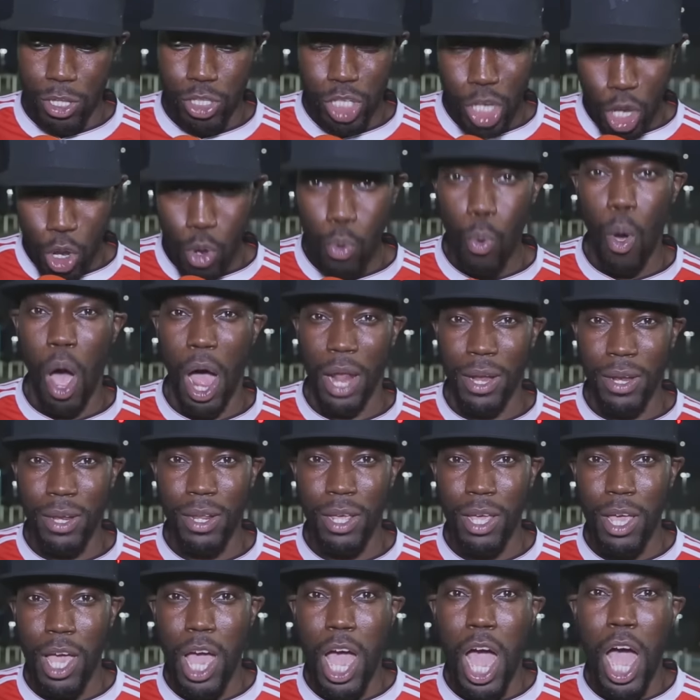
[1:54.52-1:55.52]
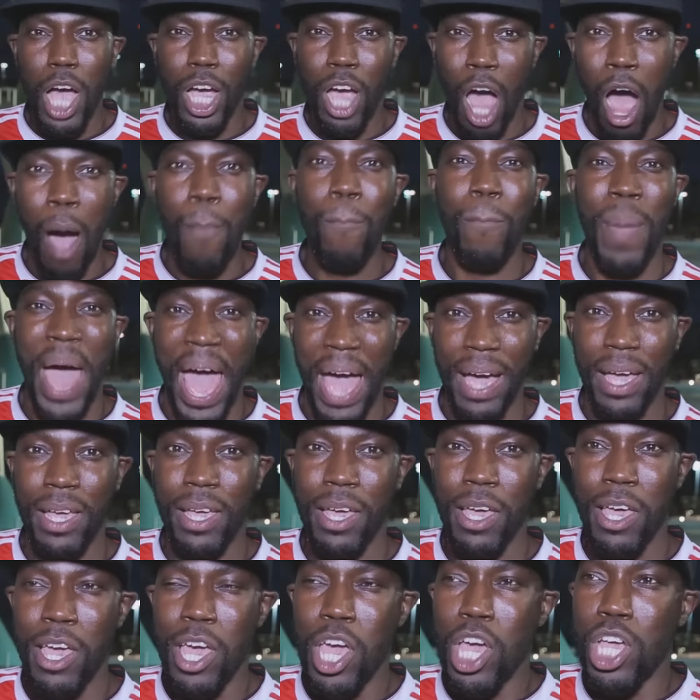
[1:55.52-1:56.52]
two one, come back,
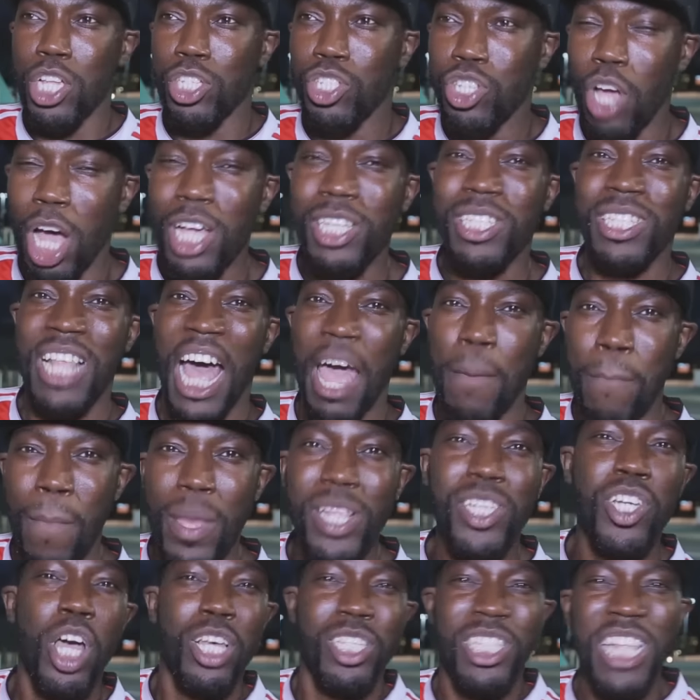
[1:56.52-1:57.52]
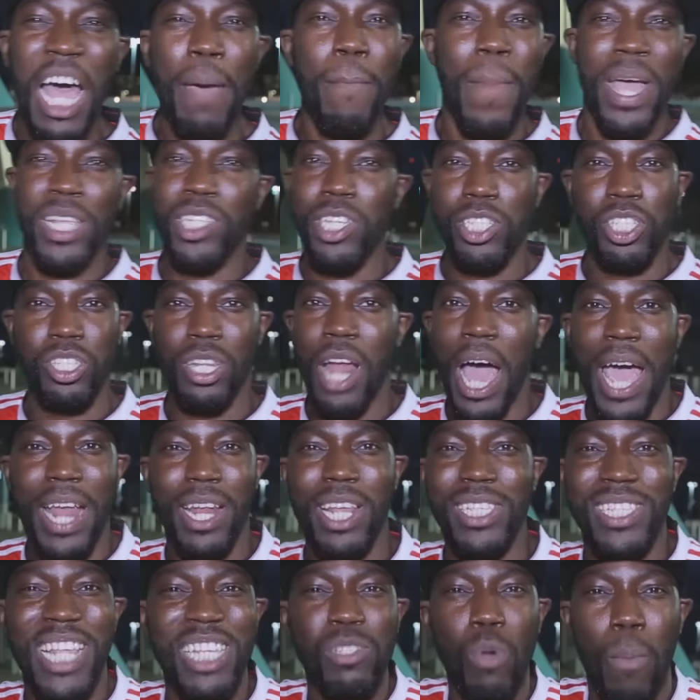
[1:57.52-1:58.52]
just like, just like Manchester
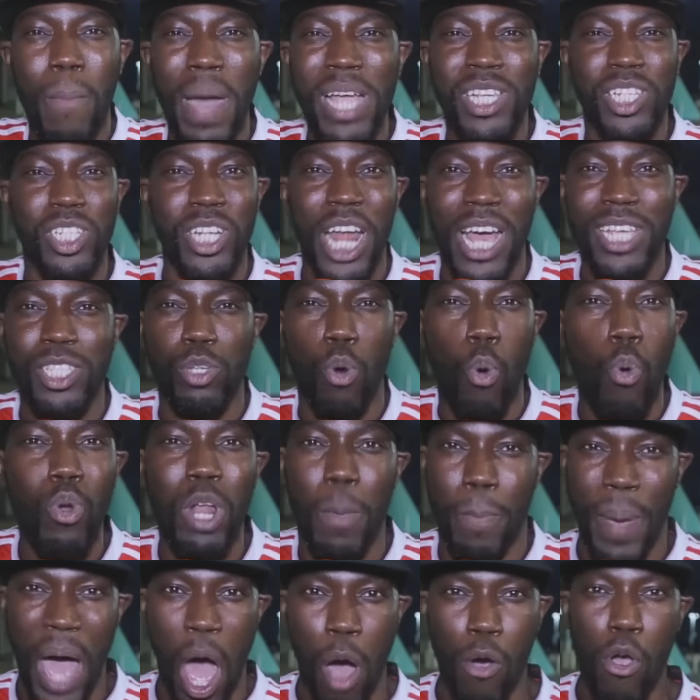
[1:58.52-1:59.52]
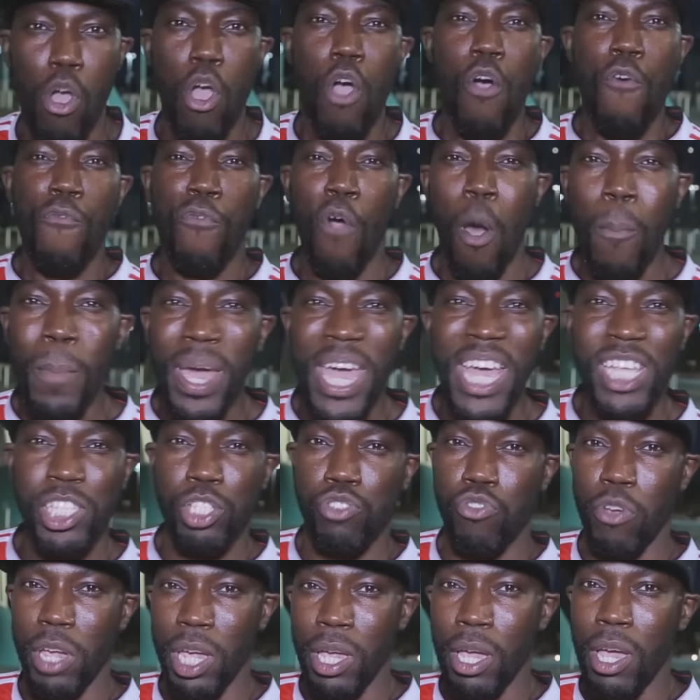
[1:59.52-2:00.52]
United. Listen, that's what Manchester United is all about. From
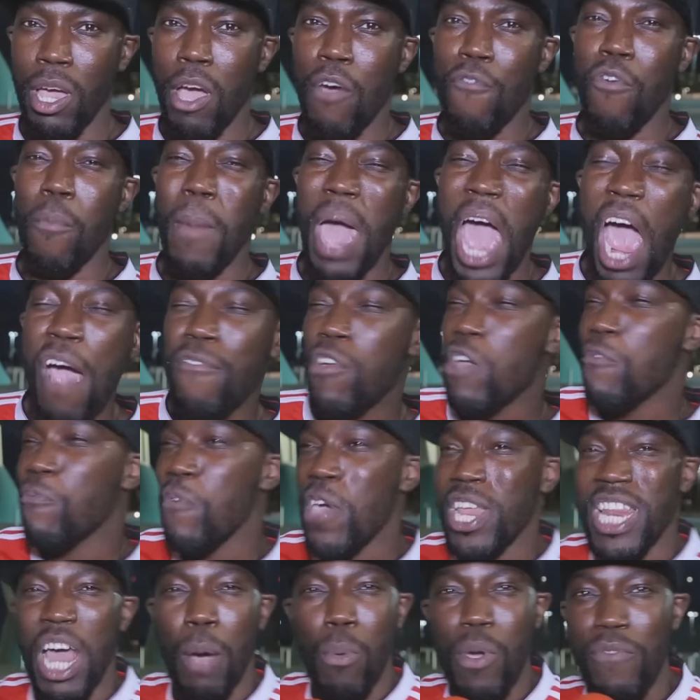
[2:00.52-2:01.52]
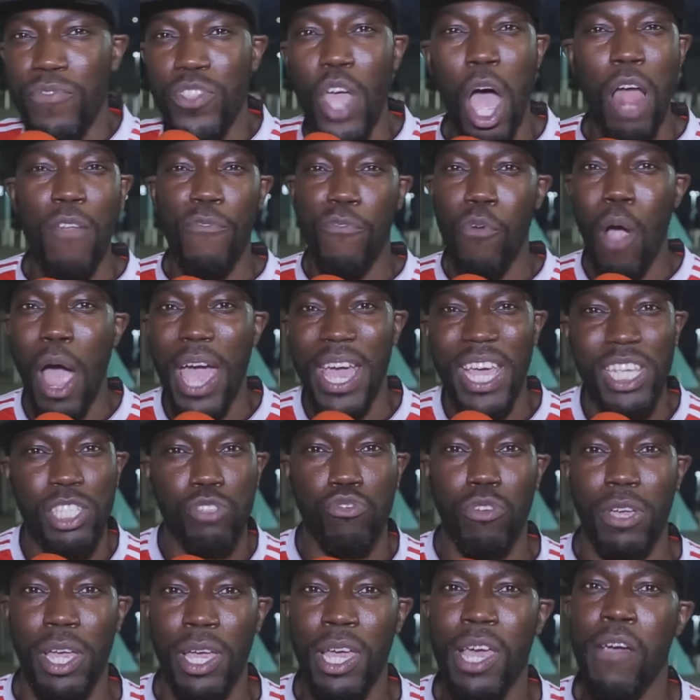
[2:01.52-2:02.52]
history, from everything that we've done throughout
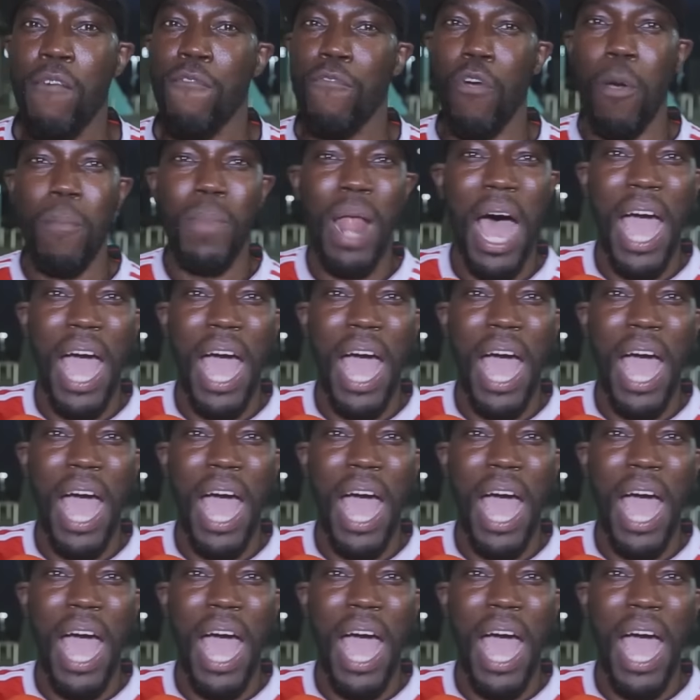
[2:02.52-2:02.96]
history, from